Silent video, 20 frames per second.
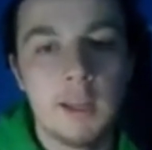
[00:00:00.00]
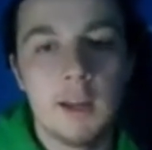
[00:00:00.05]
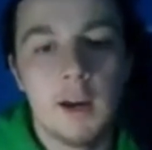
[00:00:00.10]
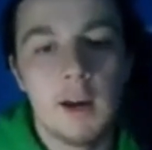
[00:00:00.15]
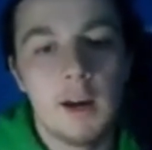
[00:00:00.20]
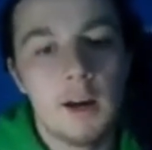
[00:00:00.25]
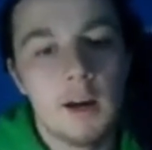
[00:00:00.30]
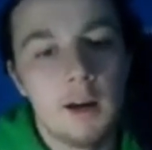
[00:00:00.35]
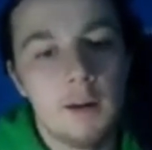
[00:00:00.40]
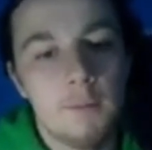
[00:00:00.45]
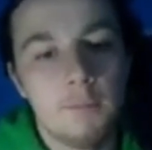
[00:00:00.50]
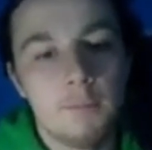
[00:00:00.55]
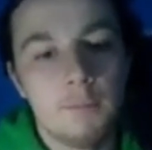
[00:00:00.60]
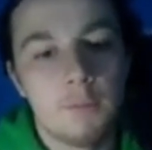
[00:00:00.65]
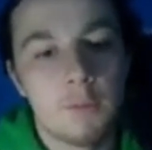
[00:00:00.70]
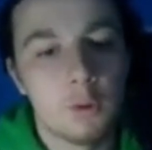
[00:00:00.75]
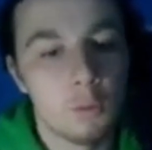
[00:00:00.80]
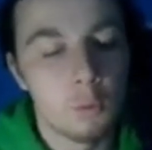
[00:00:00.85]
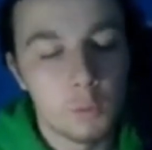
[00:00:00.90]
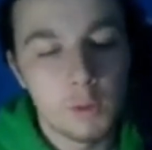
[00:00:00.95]

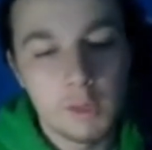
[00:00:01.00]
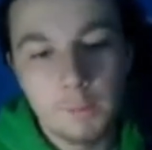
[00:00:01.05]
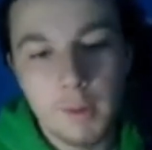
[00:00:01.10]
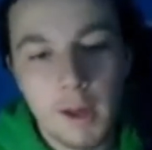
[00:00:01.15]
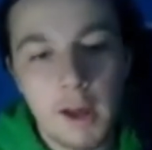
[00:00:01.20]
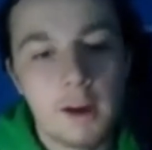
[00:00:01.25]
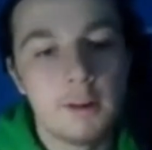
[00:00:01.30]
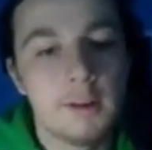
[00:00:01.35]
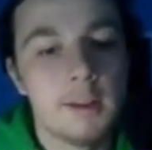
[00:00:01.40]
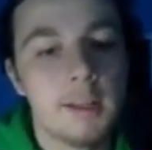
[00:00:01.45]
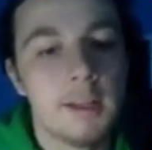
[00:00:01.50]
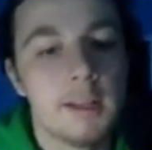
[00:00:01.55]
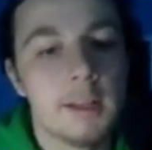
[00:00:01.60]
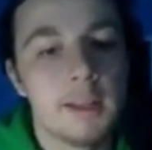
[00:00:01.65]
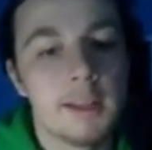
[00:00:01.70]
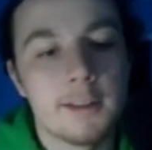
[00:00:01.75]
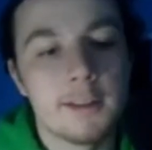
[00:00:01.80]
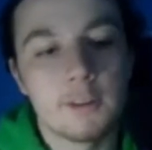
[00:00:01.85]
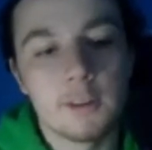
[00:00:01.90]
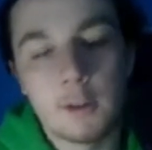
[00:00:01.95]
through
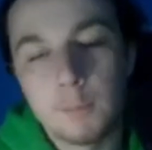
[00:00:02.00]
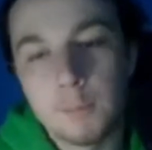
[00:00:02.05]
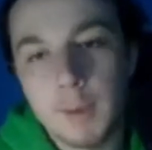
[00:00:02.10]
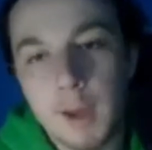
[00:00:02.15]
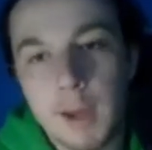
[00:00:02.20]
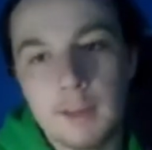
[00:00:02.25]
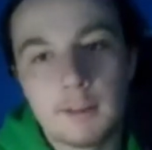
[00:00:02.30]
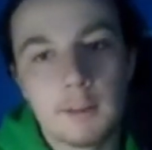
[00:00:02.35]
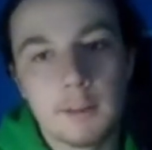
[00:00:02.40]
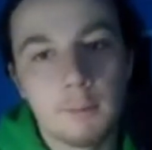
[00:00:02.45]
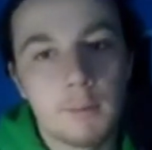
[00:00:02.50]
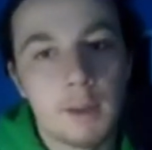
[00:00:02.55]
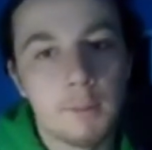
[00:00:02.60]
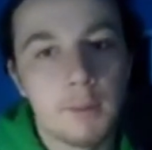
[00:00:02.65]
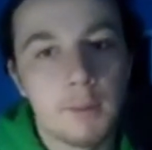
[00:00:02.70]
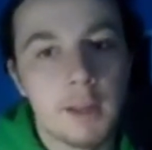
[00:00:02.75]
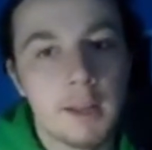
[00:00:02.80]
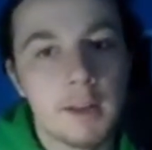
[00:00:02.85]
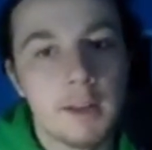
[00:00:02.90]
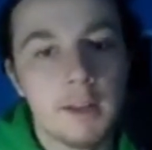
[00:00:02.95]
rebounding. He's a good passing big
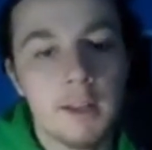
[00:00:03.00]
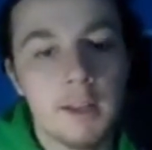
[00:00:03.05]
man.